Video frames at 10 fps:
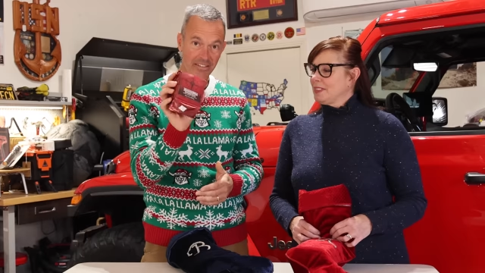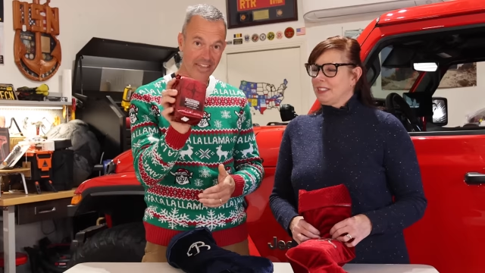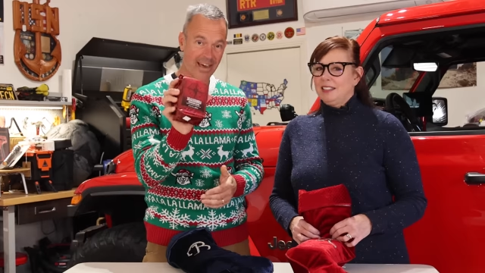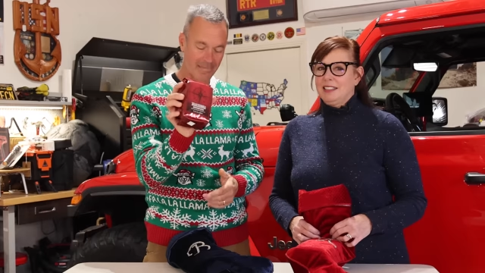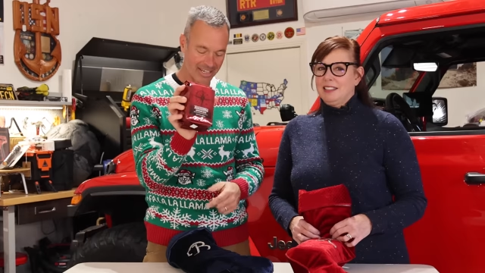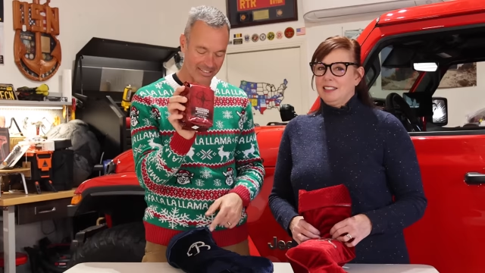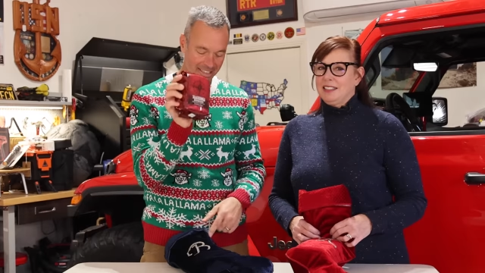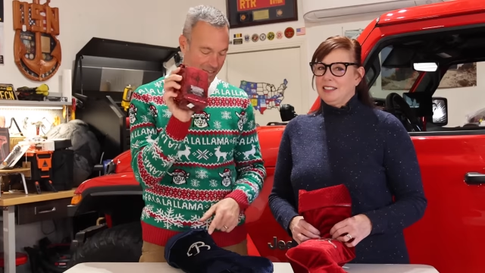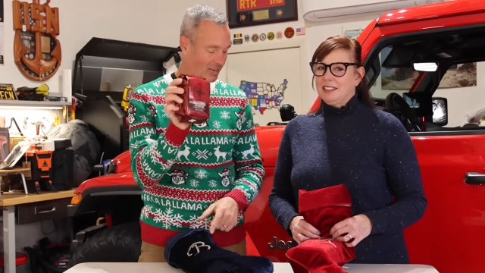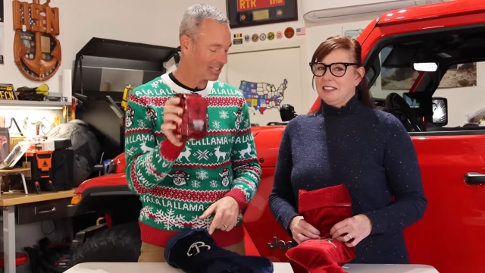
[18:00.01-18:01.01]
Speaker 1: that makes a
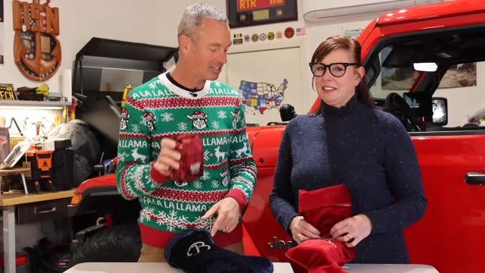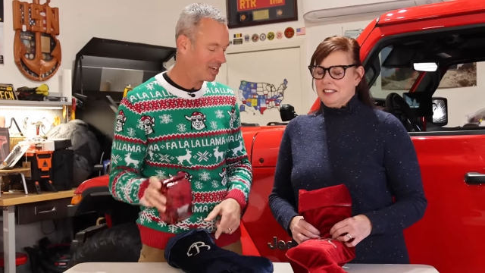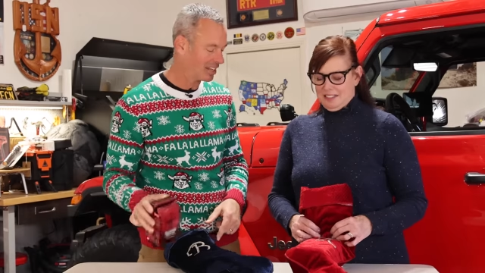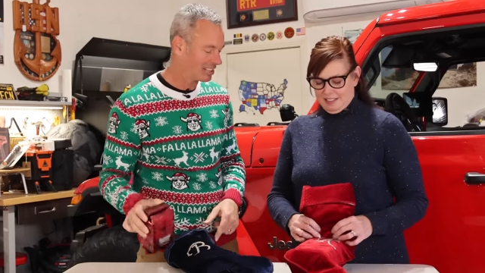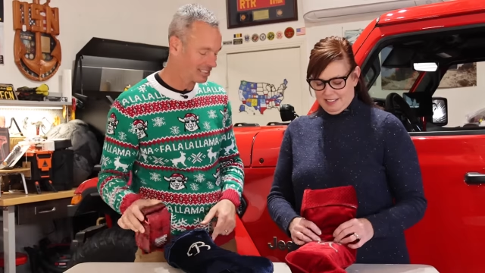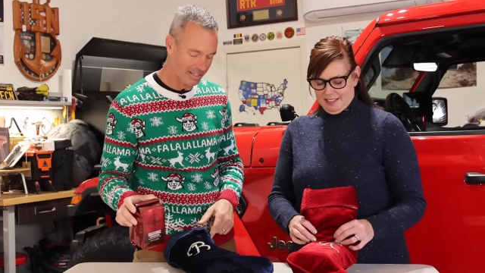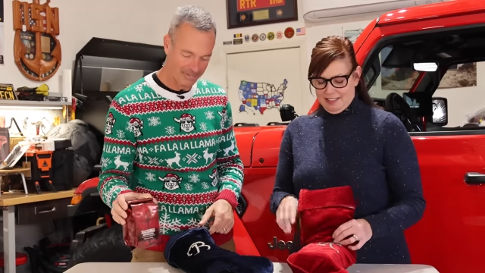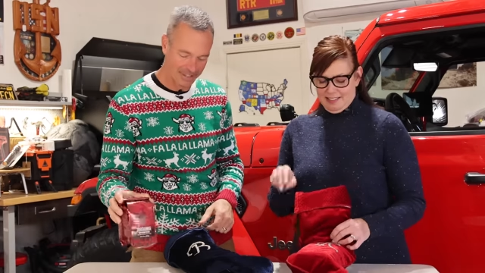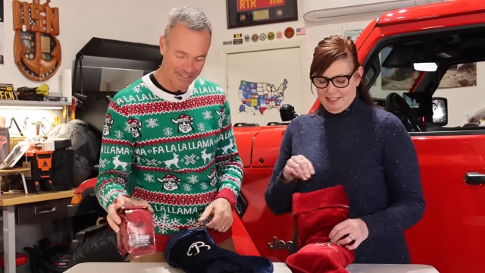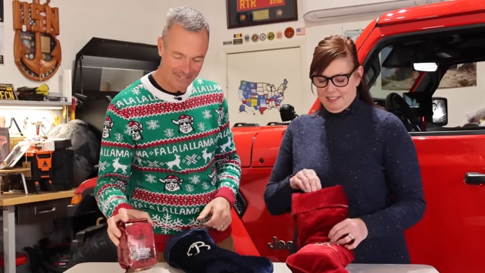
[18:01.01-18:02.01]
great stocking
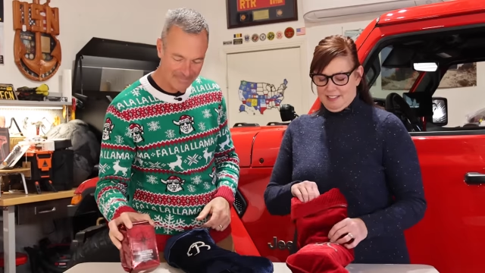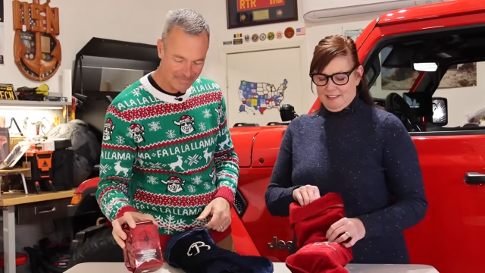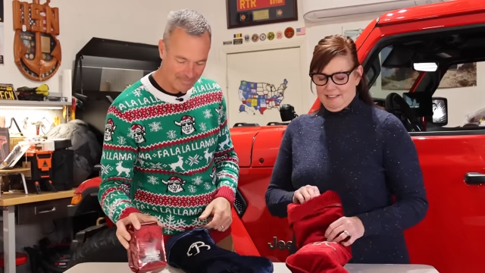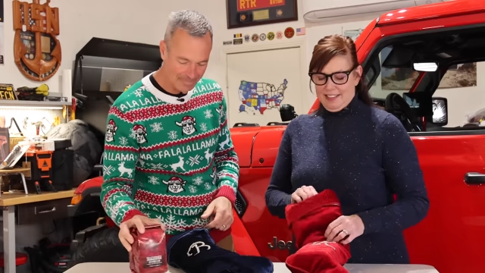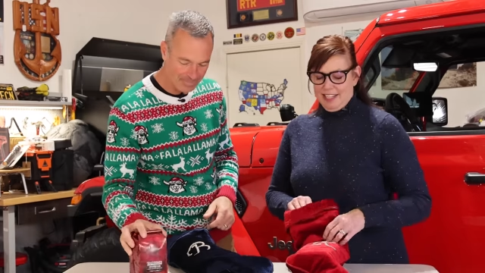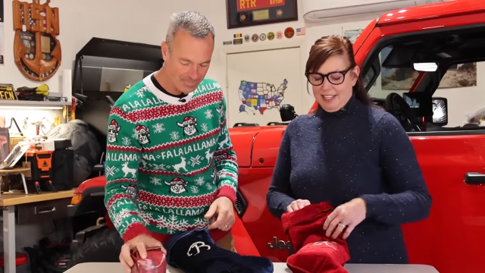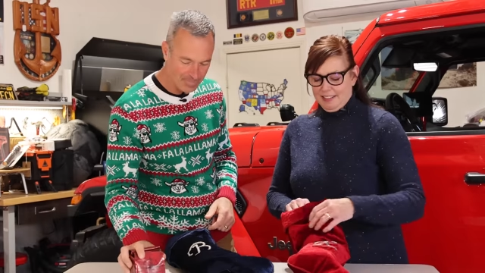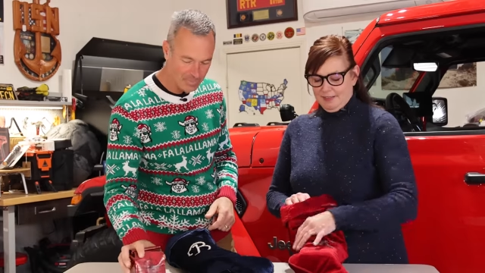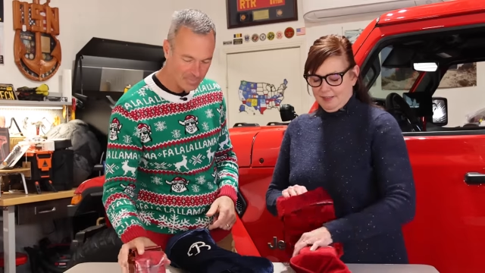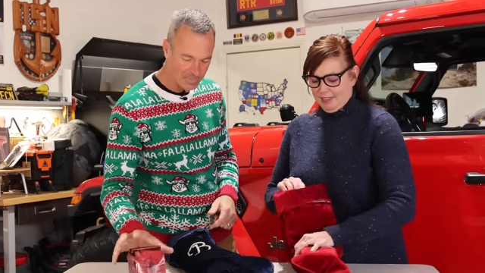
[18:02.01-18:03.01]
stuffer.
Speaker 2: All righty.
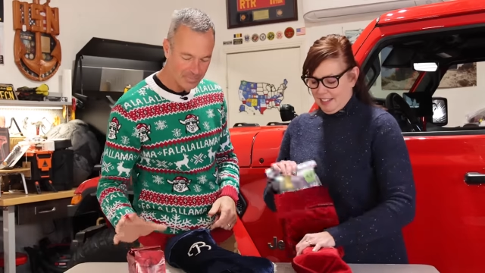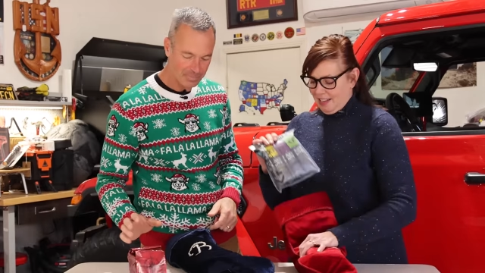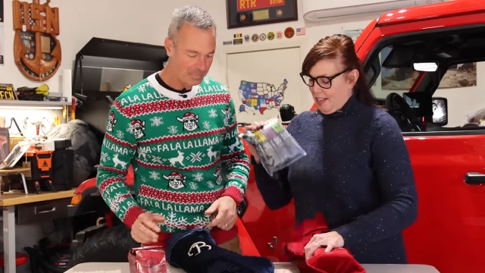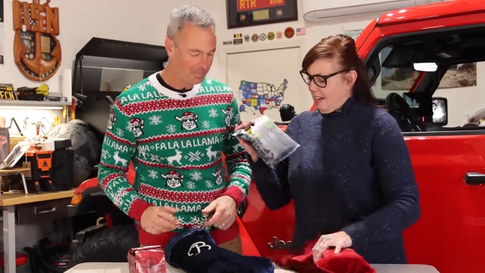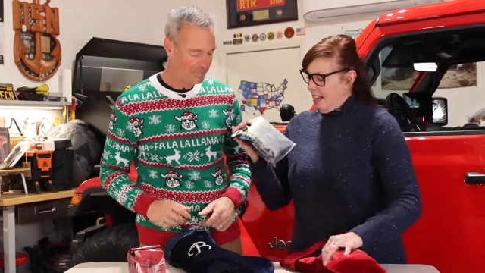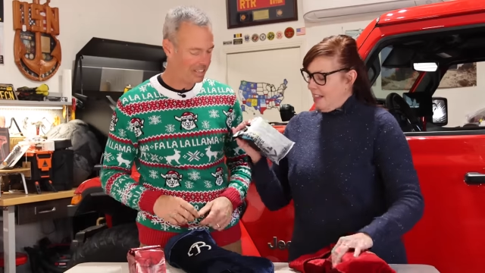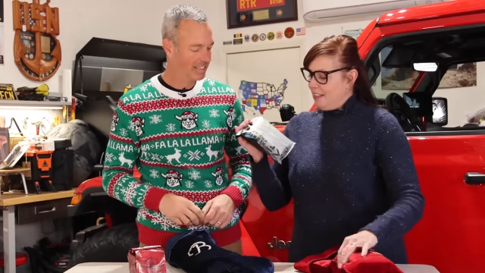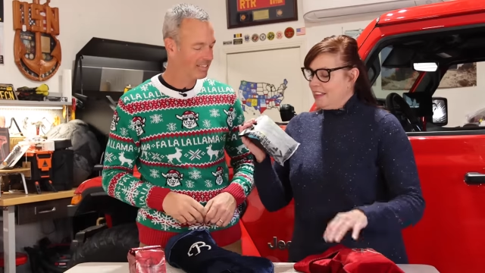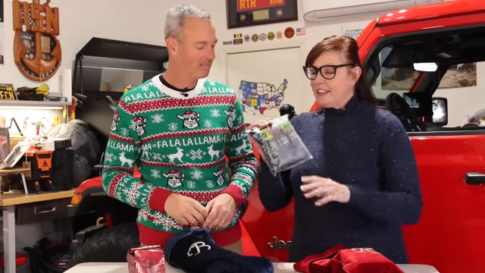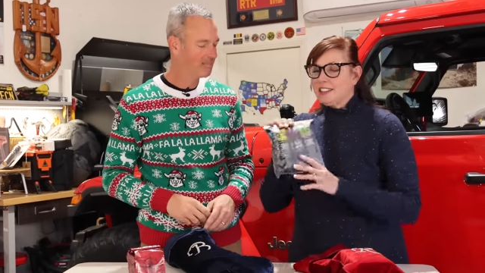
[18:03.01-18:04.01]

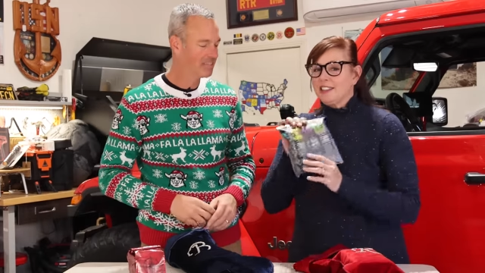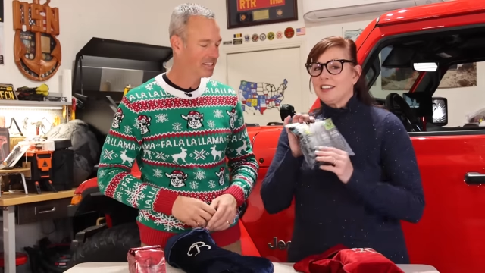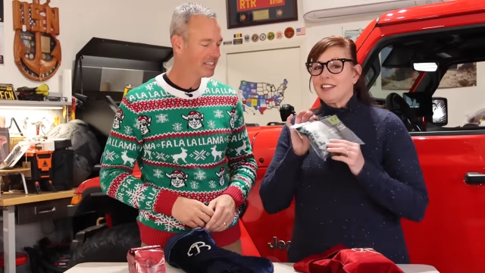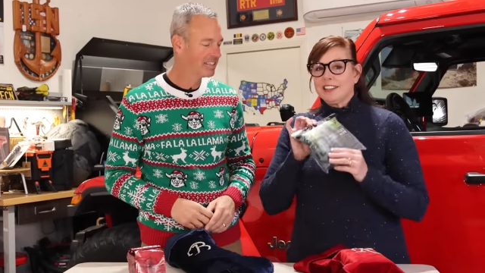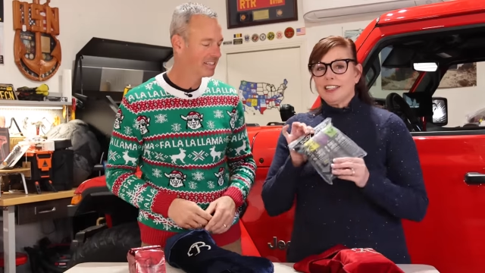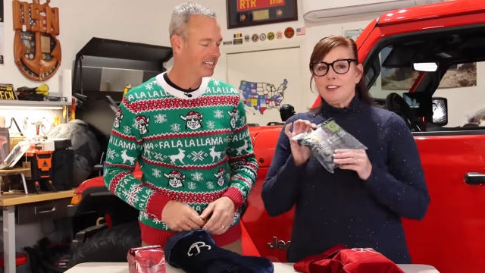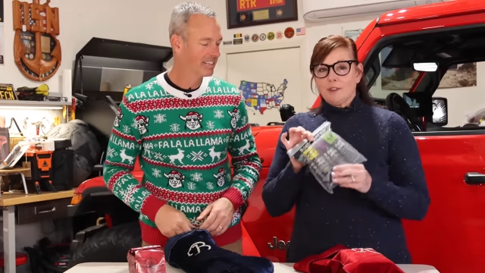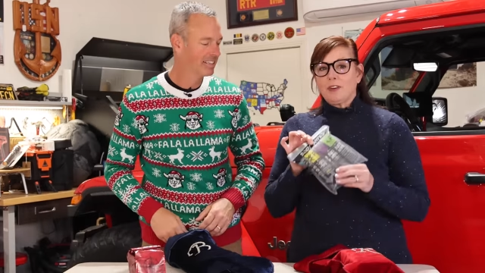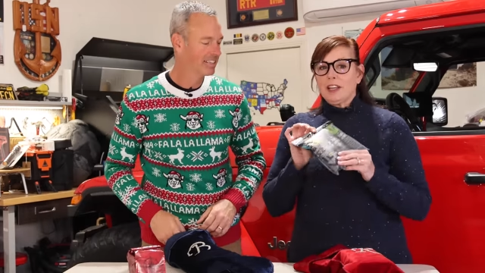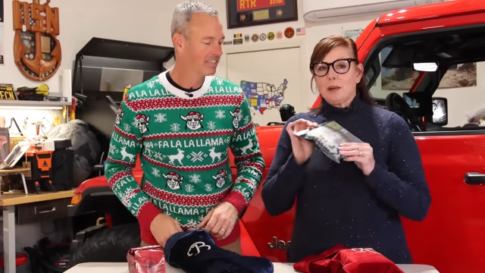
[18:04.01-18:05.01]
These are the Clean
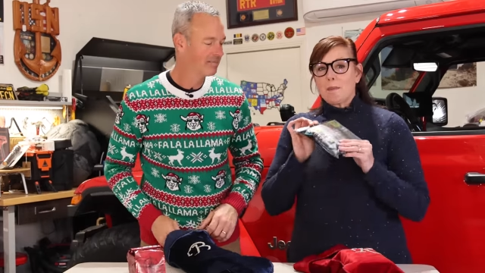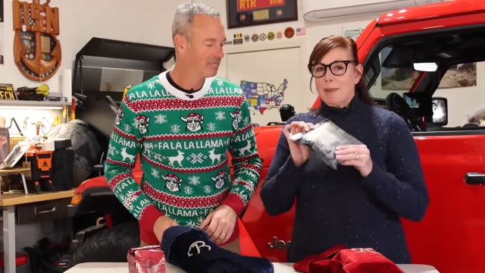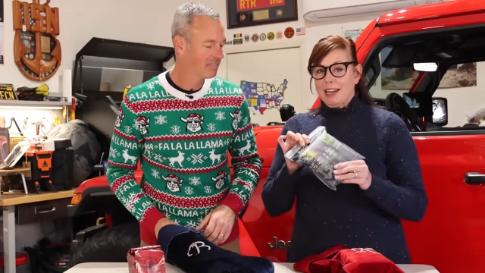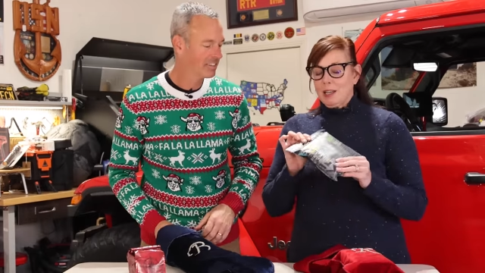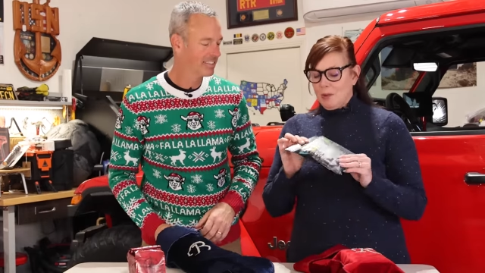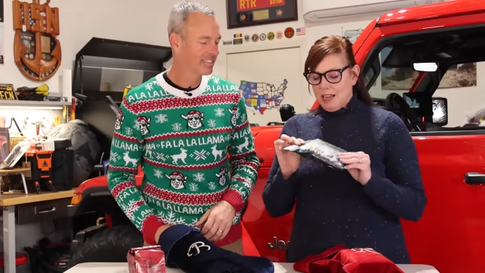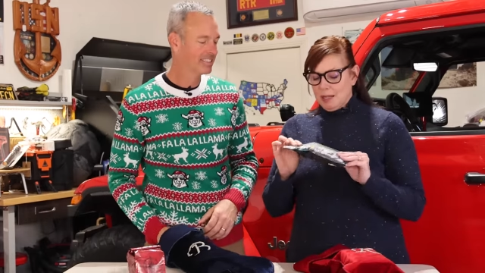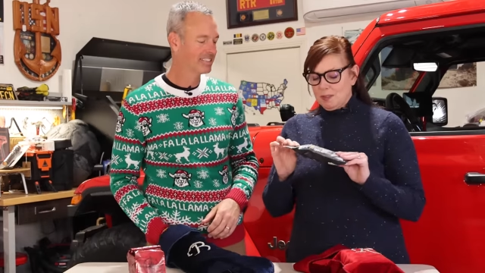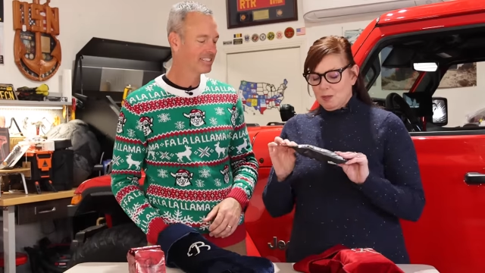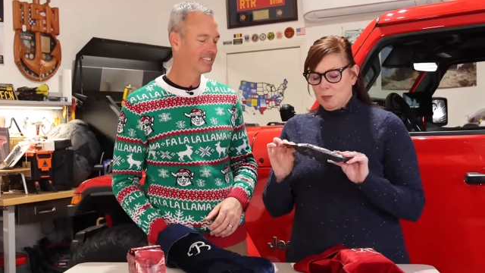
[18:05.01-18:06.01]
Freak body
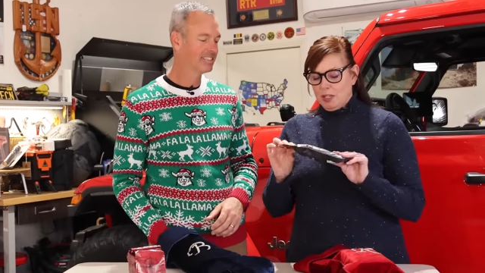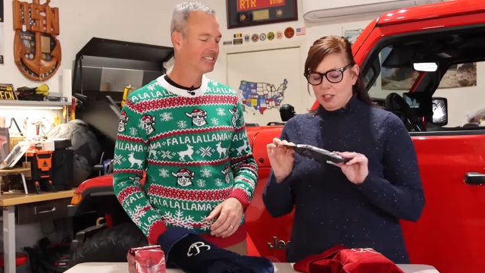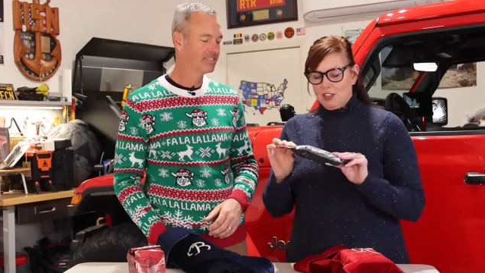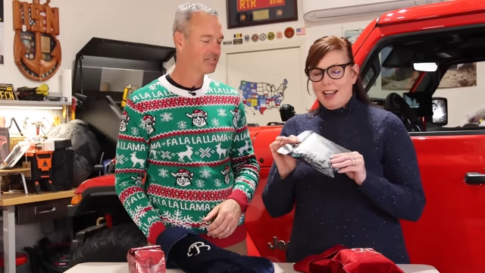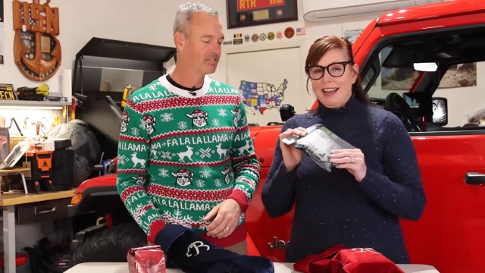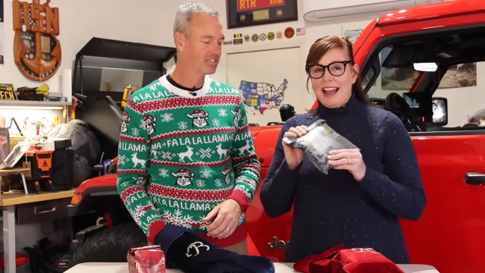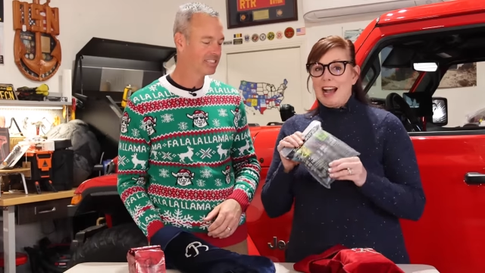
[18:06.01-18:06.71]
wipes, which I